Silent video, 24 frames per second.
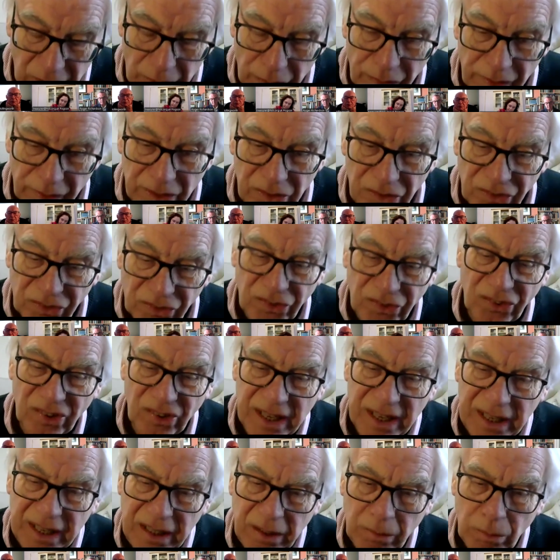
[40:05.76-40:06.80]
of things to
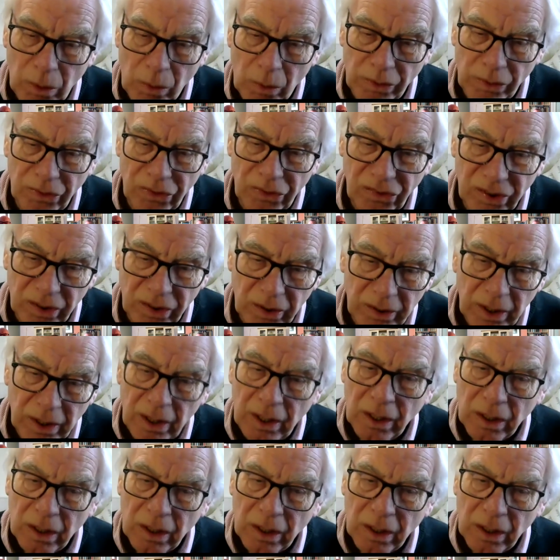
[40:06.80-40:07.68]
see. We want to